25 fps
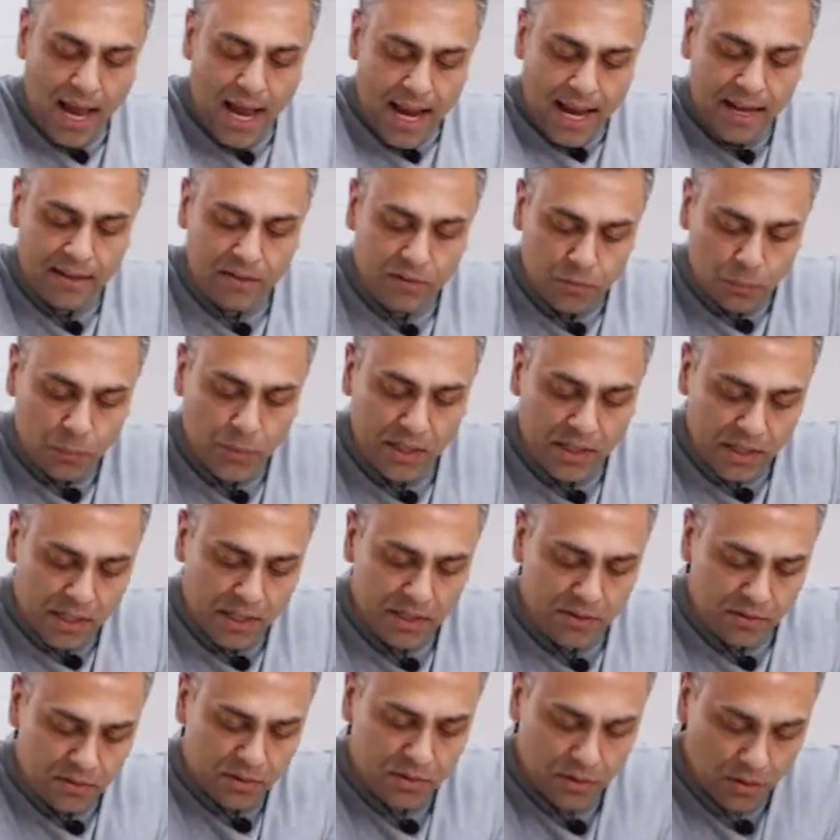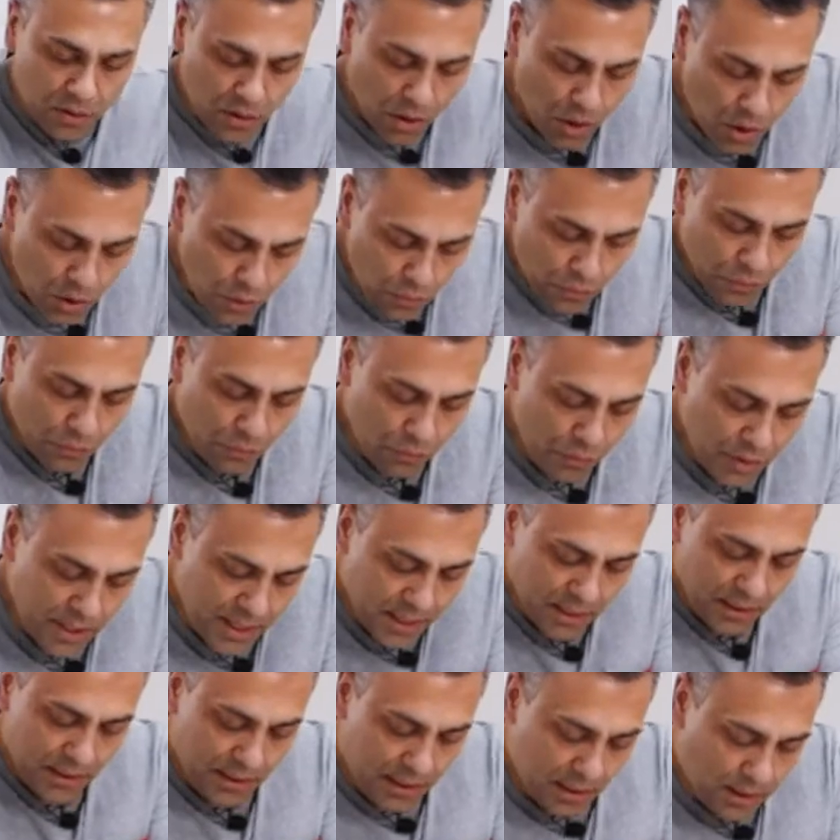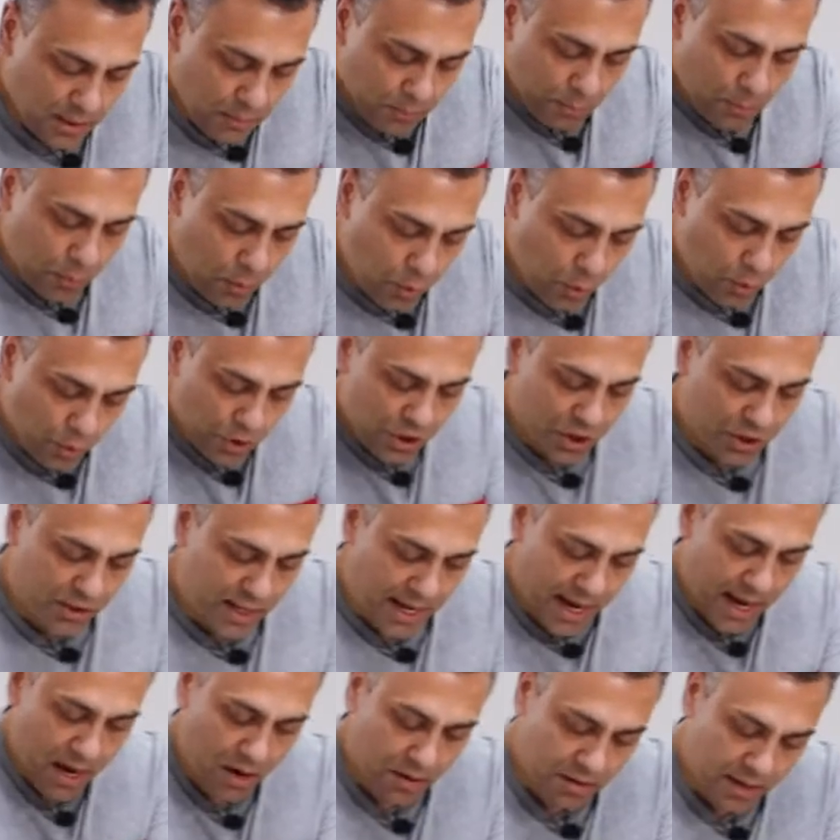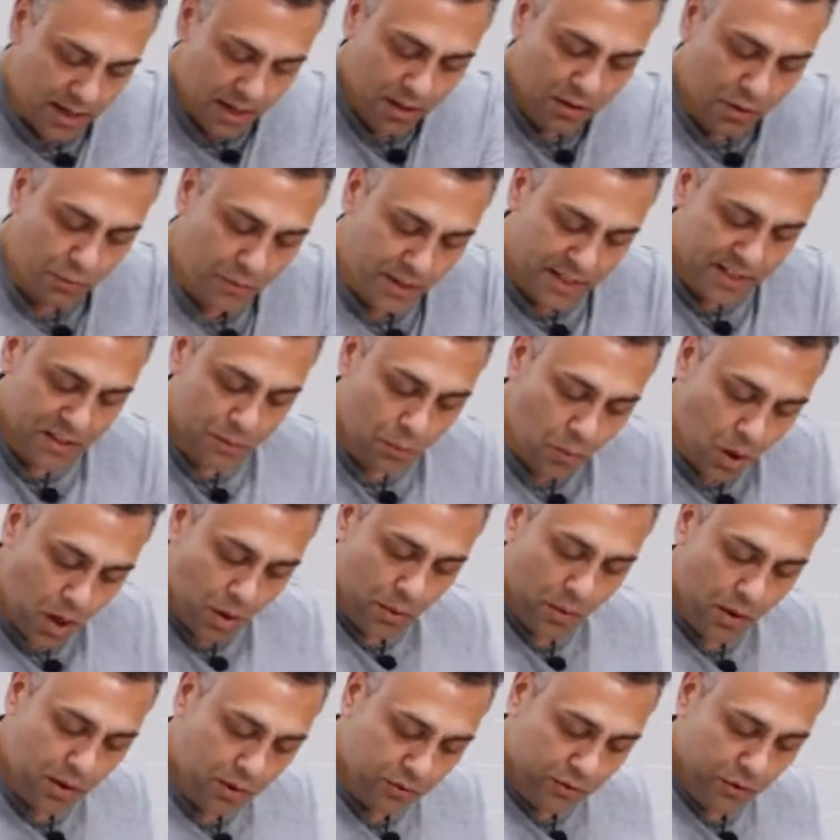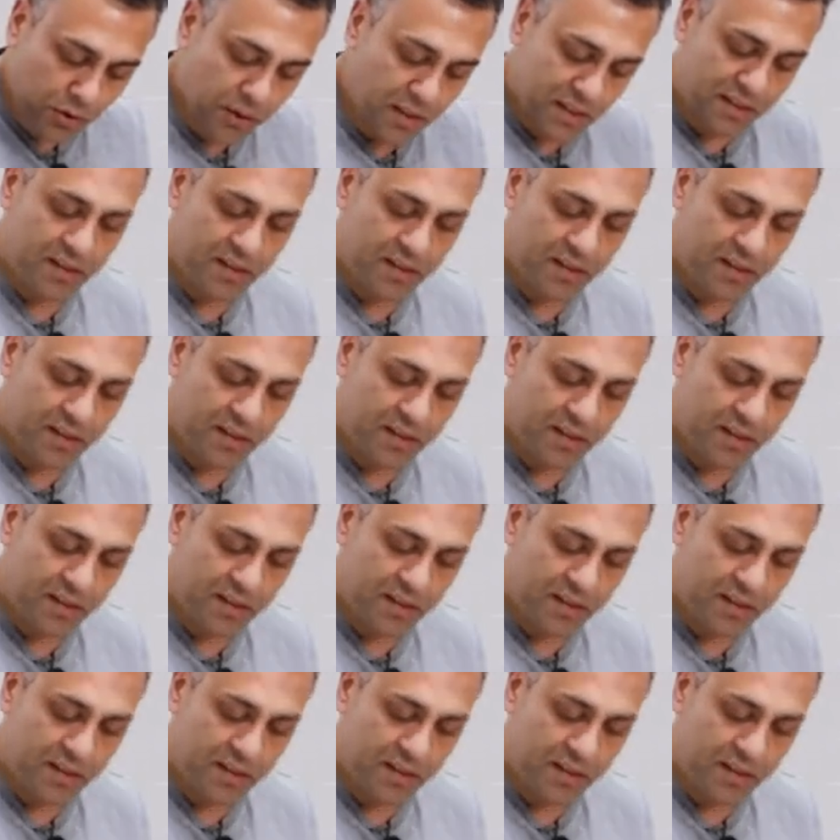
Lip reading: And we need to really push down. Now, the reason why we wanna do